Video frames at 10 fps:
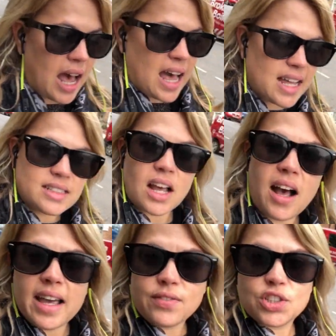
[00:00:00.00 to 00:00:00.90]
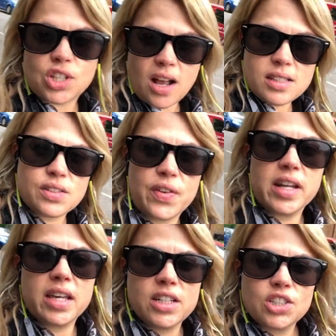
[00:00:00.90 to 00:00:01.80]
and I have just
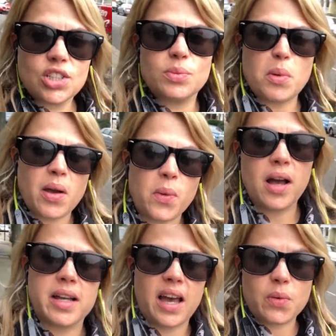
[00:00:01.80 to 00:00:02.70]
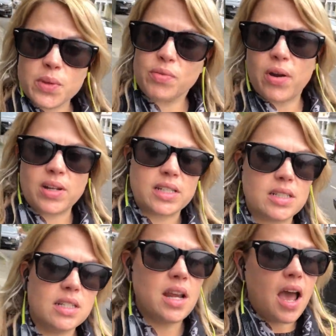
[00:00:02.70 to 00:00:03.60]
finished my workout with
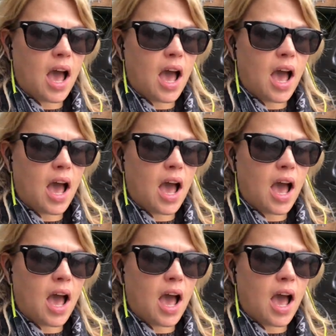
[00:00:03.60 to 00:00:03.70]
Roland.